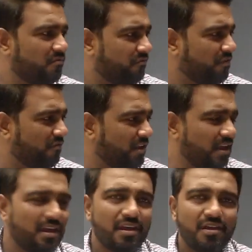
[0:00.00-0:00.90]
50.
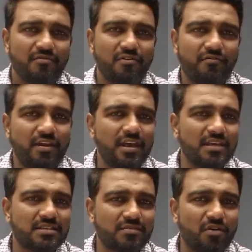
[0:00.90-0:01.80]
50
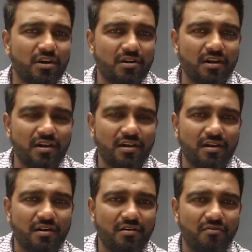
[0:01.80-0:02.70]
is what
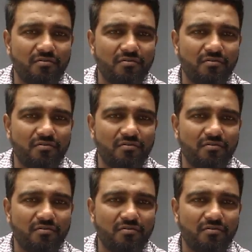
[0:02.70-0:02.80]
uh,